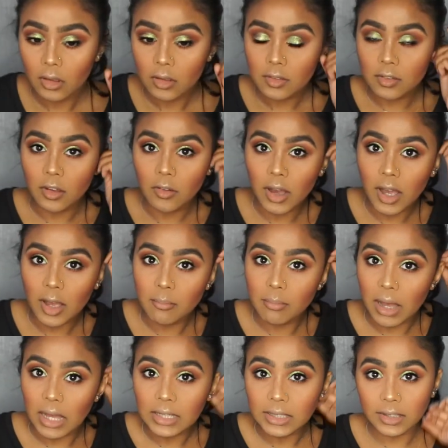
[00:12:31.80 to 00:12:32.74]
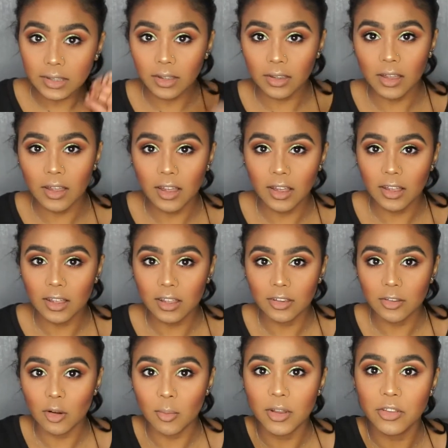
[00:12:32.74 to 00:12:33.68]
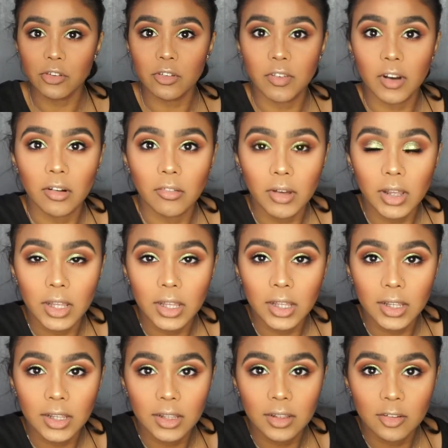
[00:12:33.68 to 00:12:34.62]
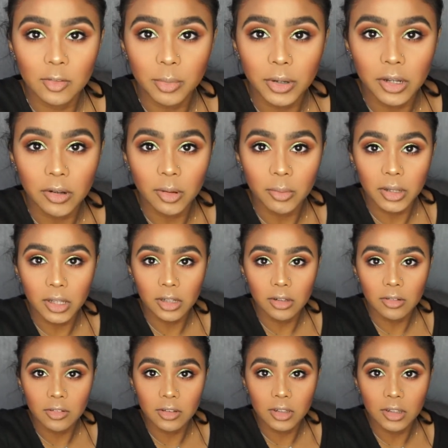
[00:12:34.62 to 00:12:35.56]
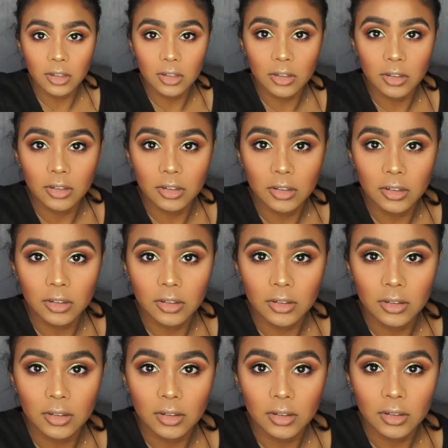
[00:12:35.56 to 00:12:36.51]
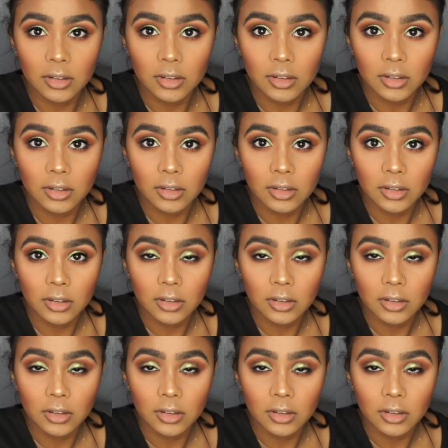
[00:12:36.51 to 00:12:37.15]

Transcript: So I'm back. You're a bit too far away. Let's bring it a bit closer.